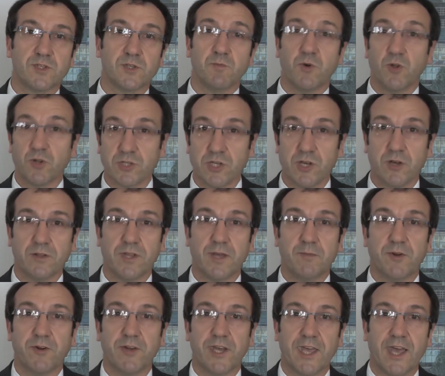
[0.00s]
small town
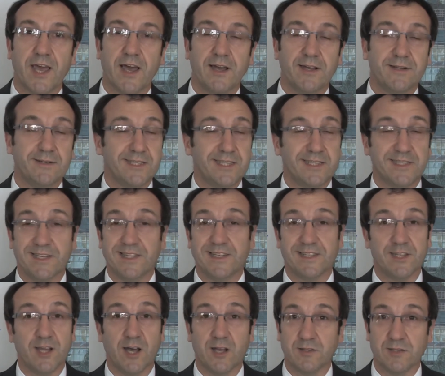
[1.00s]
America, and DC
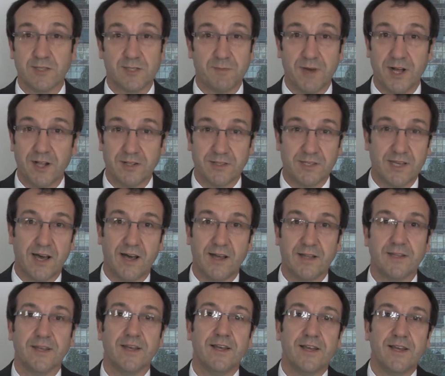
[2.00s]
is not a small
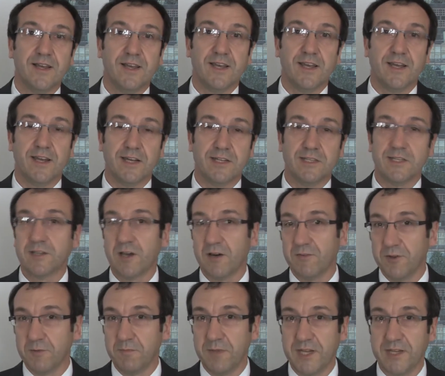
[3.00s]
town. And I
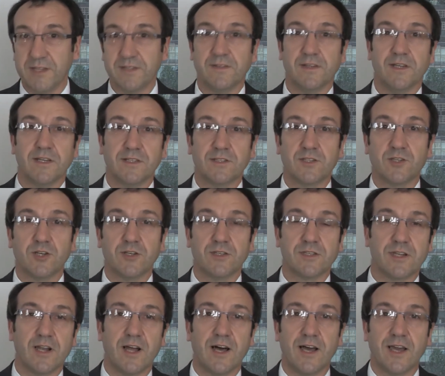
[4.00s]
discovered many things,
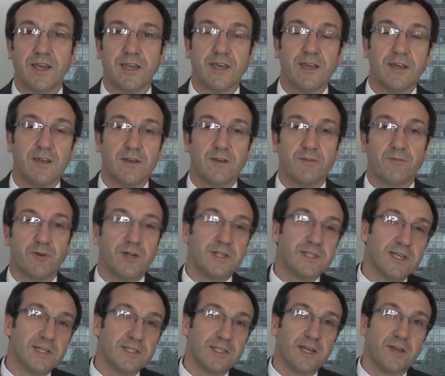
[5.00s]
just like, for
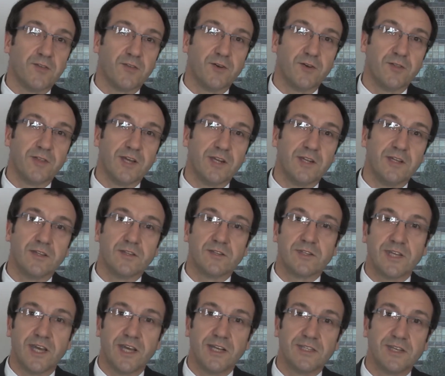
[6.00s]
instance, I thought that in the
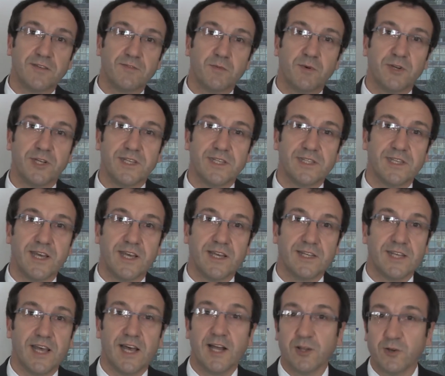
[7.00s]
States, everybody
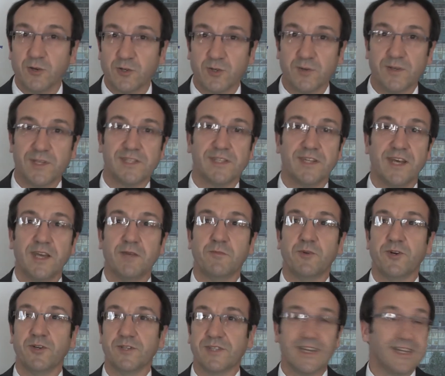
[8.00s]
says hello to his
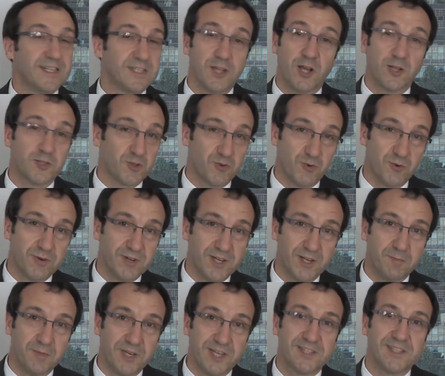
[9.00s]
neighbors. It's not true in
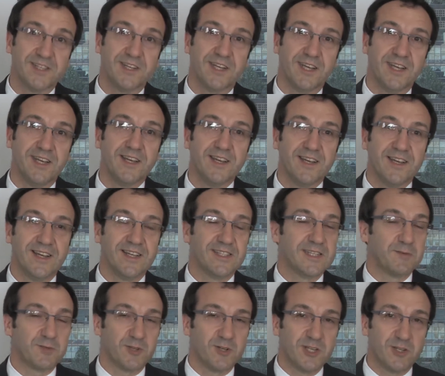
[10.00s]
a big city. It's
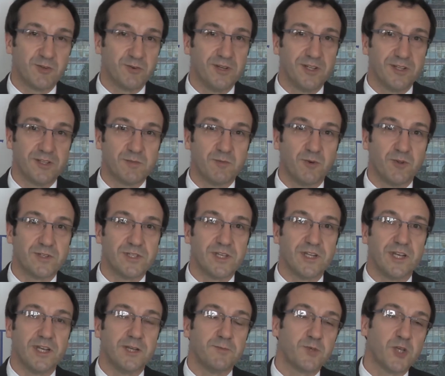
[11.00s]
absolutely true in a small
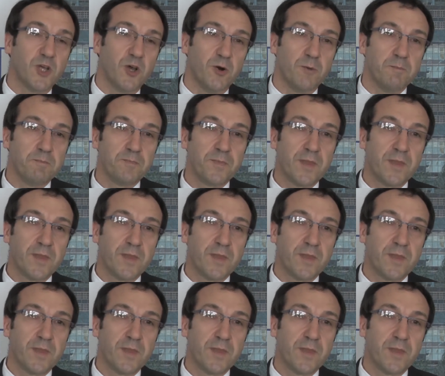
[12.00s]
city. So